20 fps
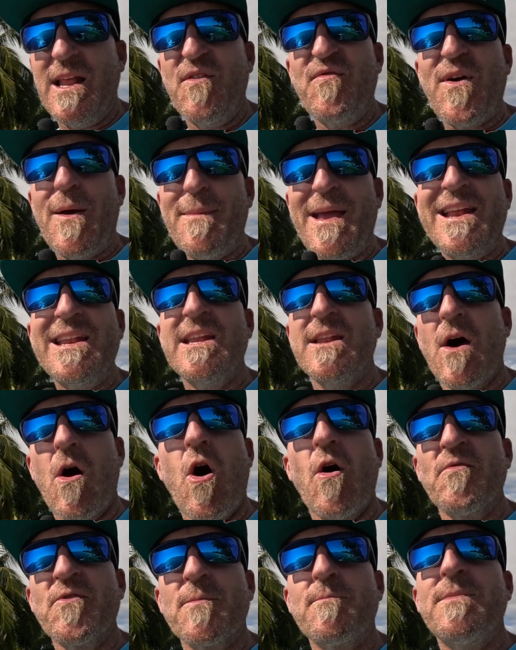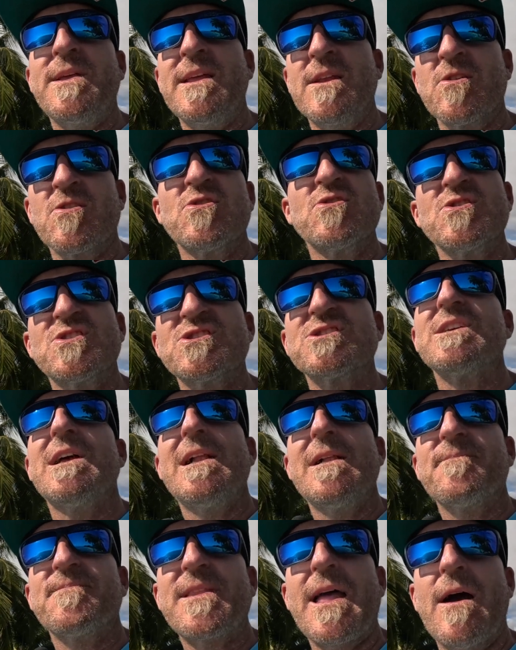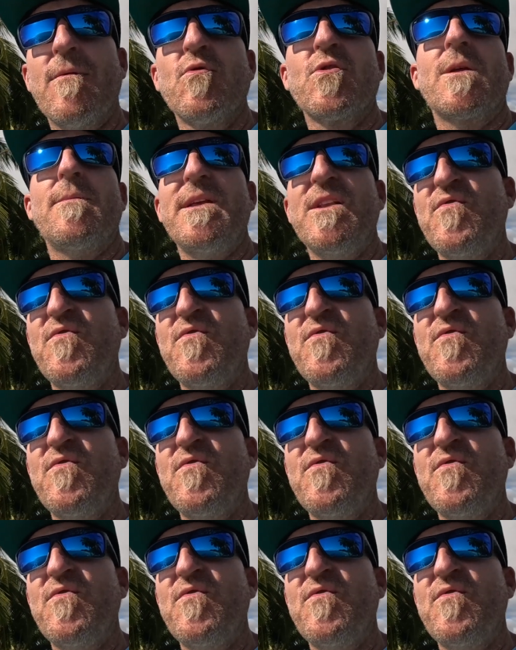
if I made it 100 meters, that would have been